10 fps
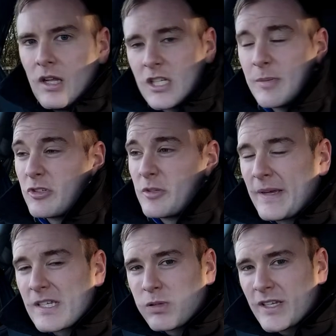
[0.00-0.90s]
suppose the
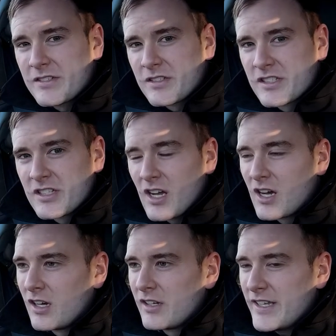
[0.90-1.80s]
best place to
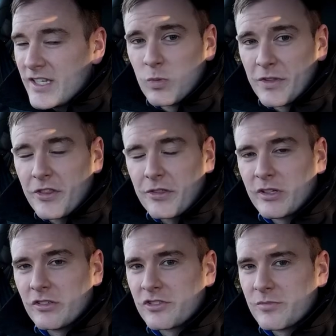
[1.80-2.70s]
start is with the
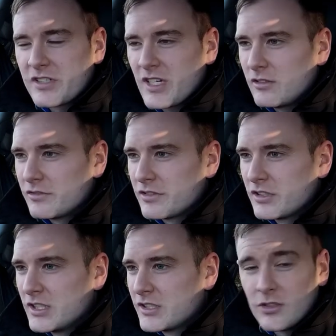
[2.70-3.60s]
thrills themselves.
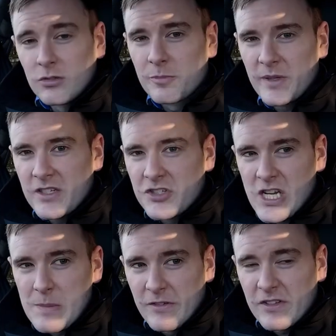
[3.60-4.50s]
It's no good being
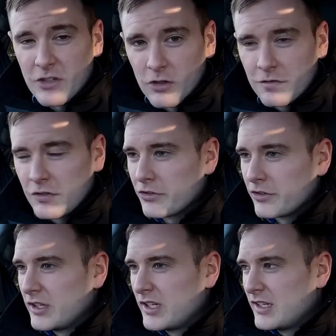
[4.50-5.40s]
cheap if it's no fun.
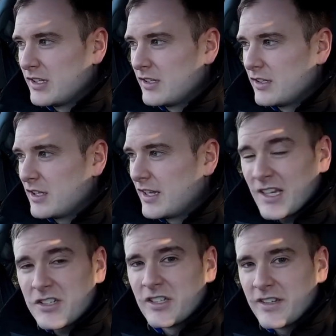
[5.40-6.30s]
And
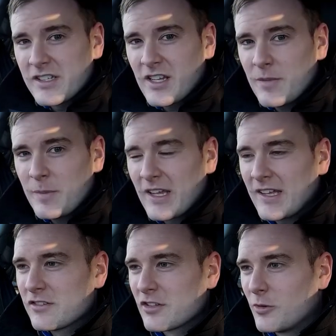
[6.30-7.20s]
actually, this Kia
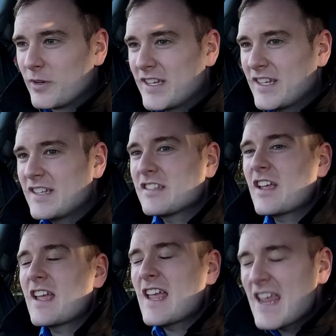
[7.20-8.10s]
Picanto is
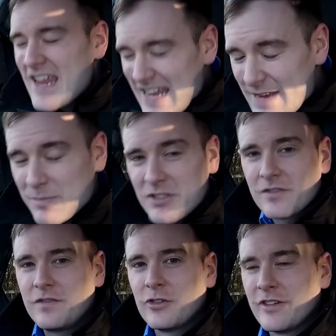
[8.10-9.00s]
heaps
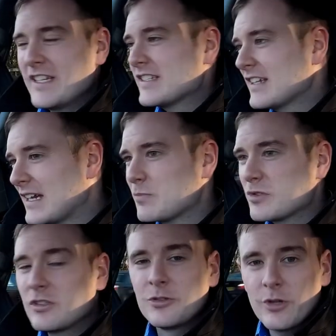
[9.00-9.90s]
of fun. It's an
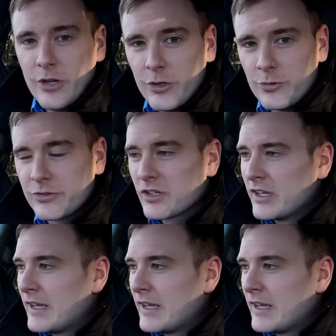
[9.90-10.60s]
absolute hoot.